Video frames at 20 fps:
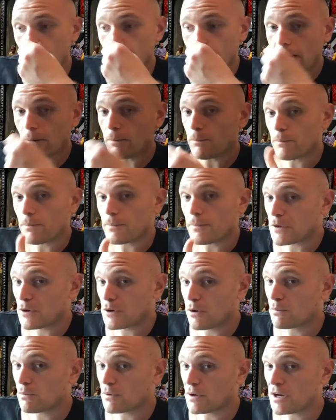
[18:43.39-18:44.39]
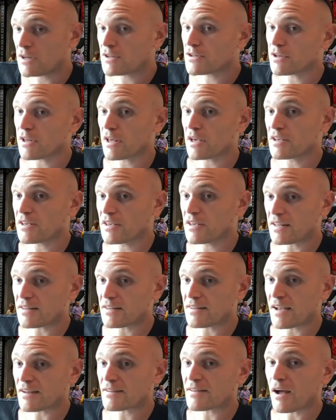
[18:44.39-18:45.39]
Now you don't need to like
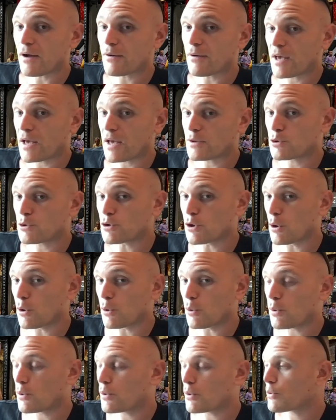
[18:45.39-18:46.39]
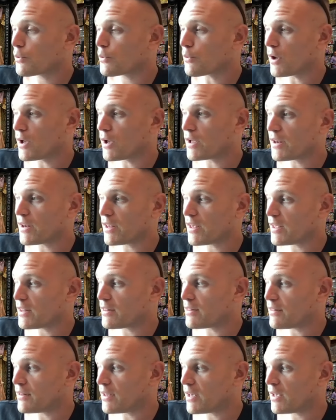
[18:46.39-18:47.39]
get decked out head to toe, right?
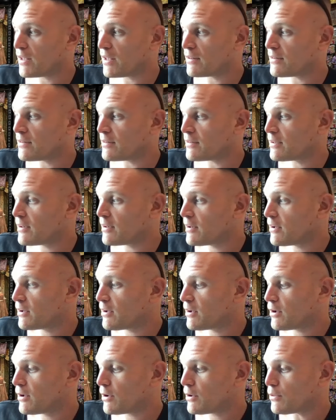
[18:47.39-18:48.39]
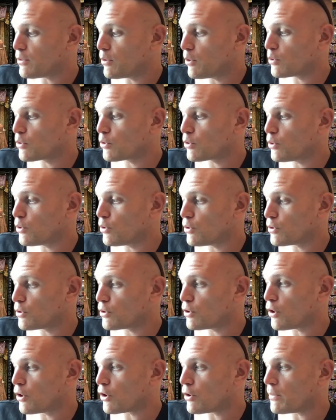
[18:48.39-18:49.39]
In in local
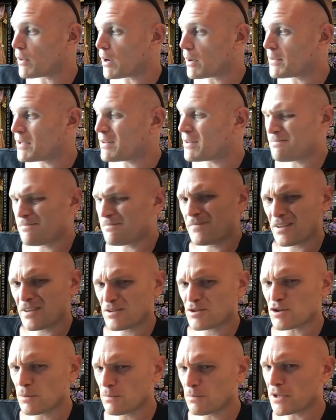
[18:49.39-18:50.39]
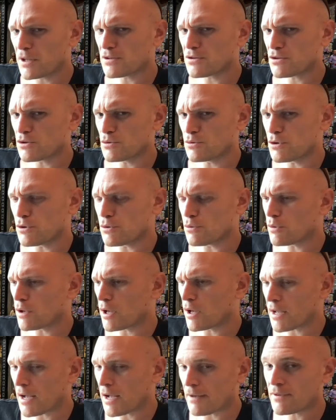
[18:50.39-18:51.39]
garb. I mean, in some places you do.
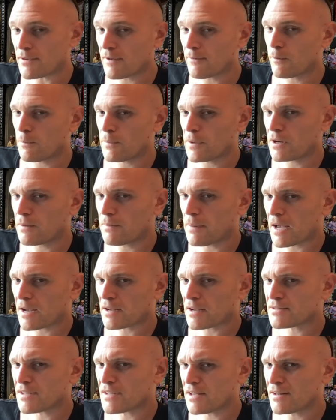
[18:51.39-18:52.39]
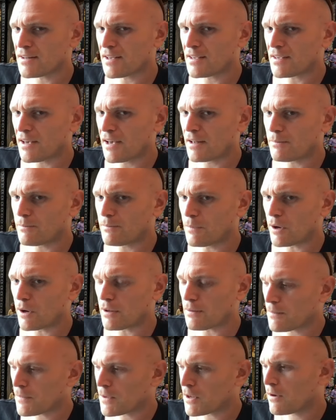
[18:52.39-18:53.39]
Like I've never been to Pakistan, not yet,
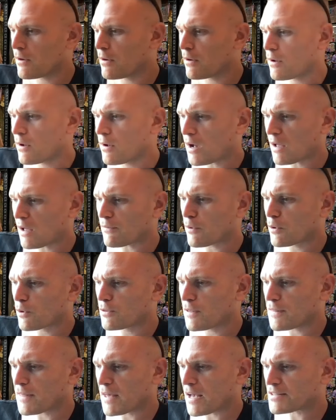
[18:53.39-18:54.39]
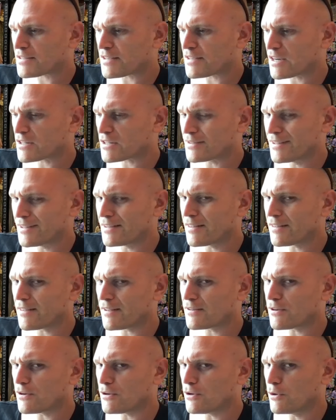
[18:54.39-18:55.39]
but I've heard that that's actually the
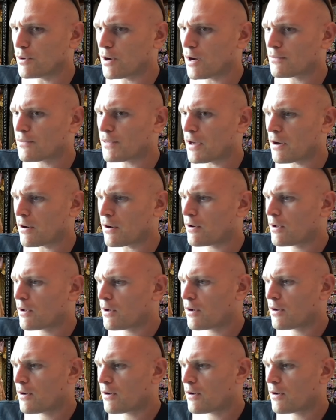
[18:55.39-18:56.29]
thing to do out there.